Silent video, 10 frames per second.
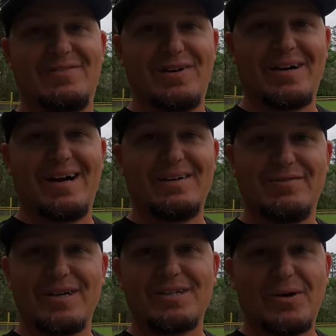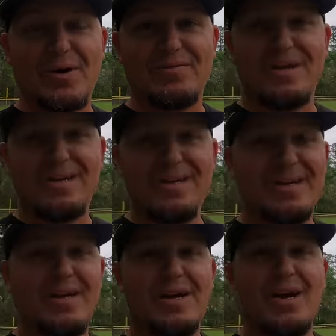to figure out how to fix our RV,
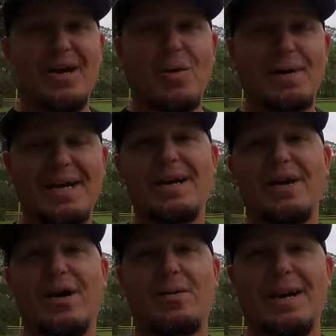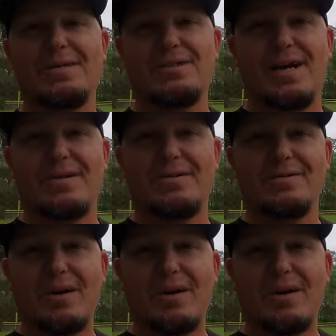we kind of are a ranch channel.